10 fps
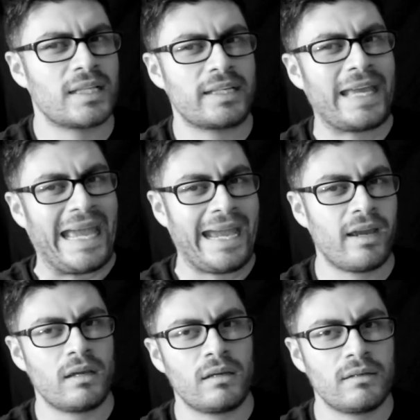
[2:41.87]

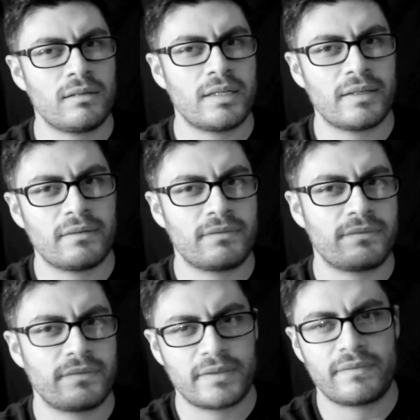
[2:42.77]
care if,
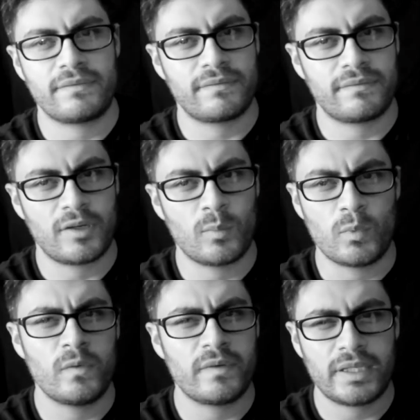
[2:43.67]
if a
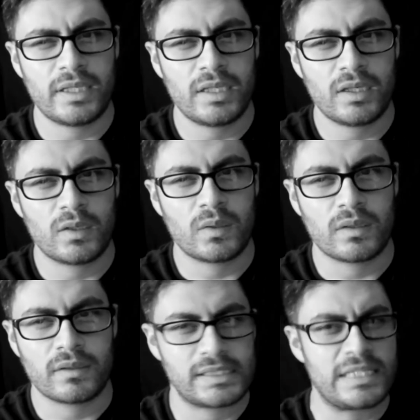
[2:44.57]
movie
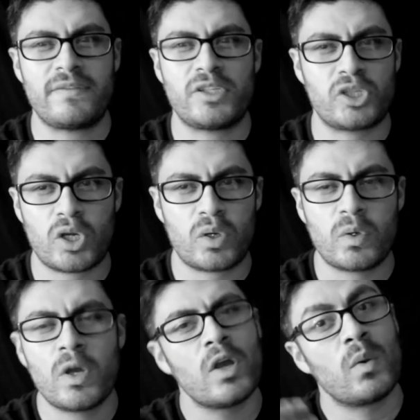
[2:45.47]
or a TV
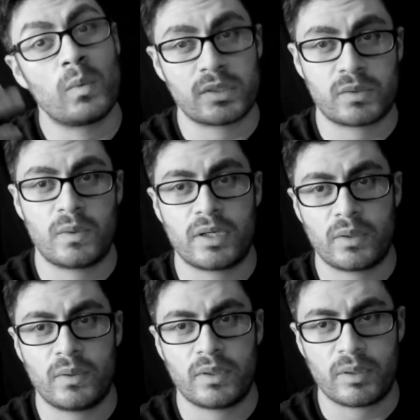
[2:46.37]
show was quote
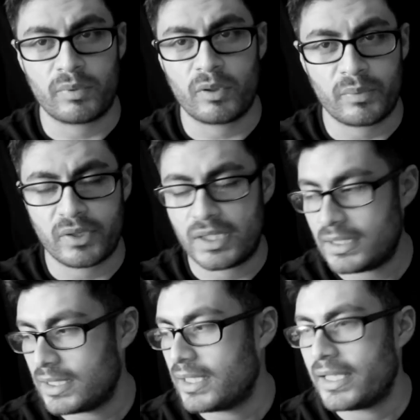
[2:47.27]
unquote
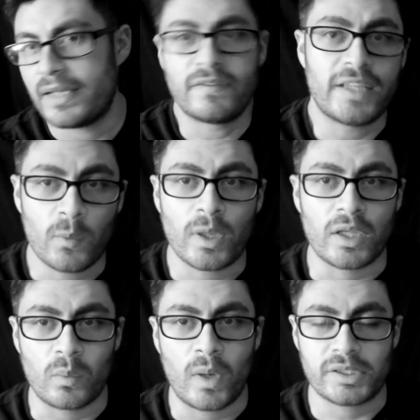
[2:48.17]
appropriate. If they
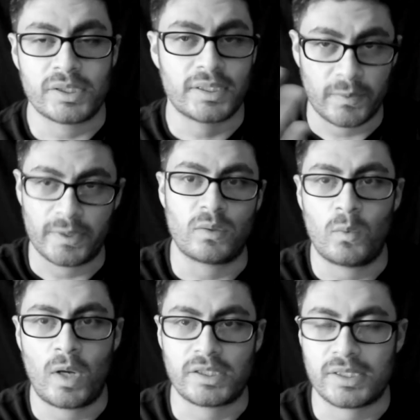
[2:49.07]
wanted to watch it, they were gonna
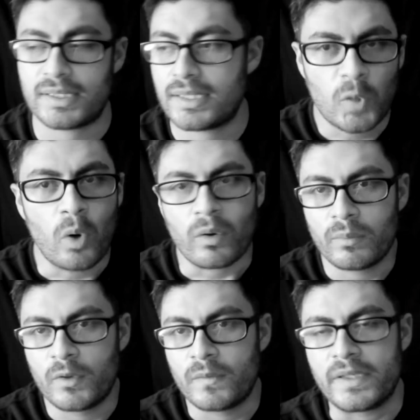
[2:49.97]
watch it. Horror
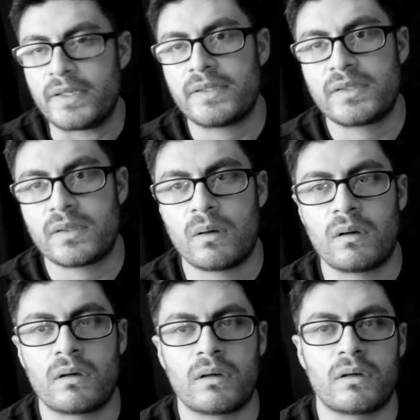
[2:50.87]
movies
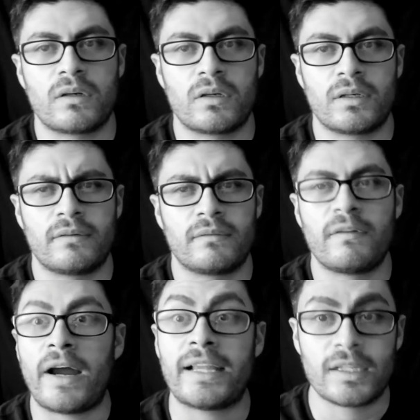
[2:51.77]
or
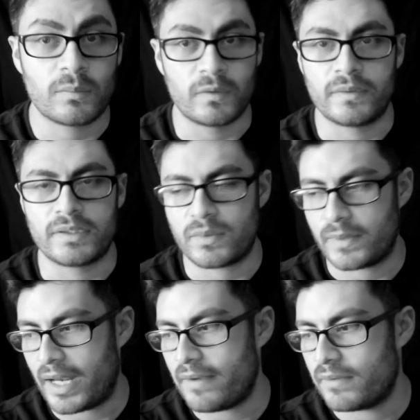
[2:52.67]
violent movies or
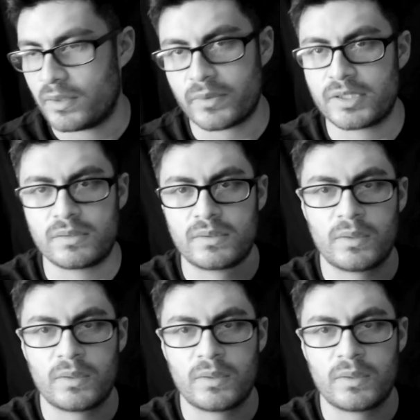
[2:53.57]
what have you, they were just